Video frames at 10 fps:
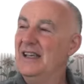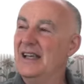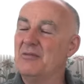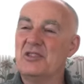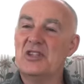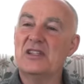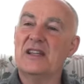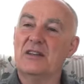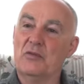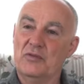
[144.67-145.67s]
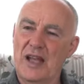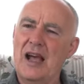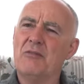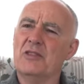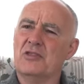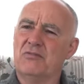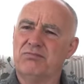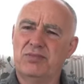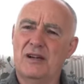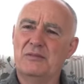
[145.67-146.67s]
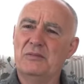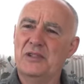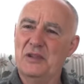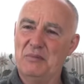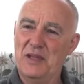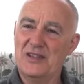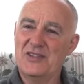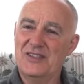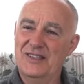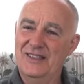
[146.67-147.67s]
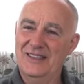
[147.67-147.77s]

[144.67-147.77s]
And it was just like, that was probably the best,